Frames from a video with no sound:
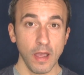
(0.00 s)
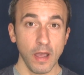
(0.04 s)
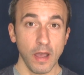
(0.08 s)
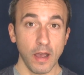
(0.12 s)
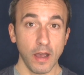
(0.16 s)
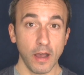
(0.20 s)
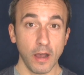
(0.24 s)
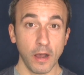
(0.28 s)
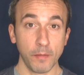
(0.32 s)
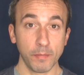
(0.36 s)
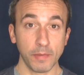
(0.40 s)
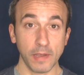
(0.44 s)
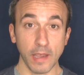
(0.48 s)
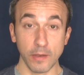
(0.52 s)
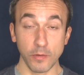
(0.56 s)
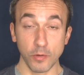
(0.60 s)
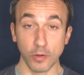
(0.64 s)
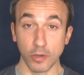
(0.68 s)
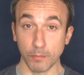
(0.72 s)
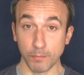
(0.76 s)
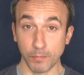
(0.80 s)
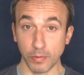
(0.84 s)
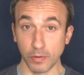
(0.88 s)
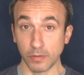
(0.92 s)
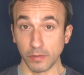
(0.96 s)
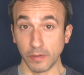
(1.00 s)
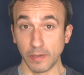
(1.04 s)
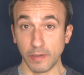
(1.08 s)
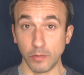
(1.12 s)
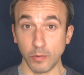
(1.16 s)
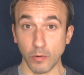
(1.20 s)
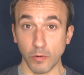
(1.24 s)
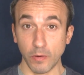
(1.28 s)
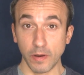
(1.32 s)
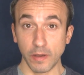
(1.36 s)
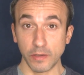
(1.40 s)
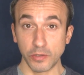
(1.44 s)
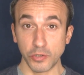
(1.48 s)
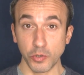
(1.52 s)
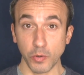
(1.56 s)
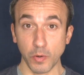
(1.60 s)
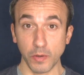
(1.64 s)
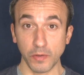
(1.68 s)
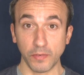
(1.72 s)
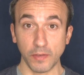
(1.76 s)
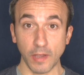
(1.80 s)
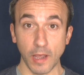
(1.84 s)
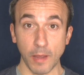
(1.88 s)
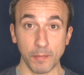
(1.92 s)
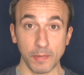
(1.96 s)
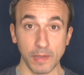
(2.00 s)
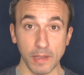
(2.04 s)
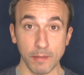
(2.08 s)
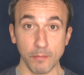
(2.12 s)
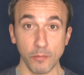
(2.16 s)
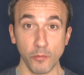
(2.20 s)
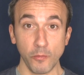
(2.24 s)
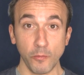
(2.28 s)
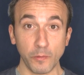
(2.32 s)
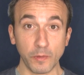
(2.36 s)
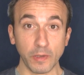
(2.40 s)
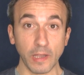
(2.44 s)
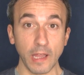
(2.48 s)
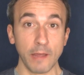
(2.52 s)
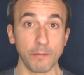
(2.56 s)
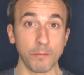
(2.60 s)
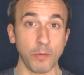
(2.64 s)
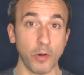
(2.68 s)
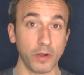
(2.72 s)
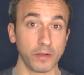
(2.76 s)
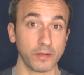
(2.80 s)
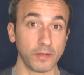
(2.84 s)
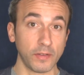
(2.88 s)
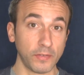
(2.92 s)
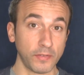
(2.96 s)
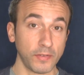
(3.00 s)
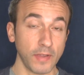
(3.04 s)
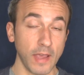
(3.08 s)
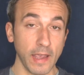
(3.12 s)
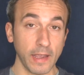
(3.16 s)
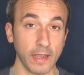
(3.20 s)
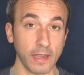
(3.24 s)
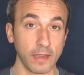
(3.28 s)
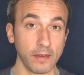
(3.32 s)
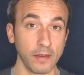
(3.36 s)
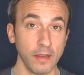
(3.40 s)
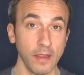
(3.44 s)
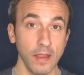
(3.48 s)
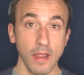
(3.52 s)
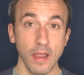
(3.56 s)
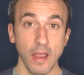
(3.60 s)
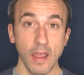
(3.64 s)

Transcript: you could put Lindor at shortstop and then move Gleyber to second.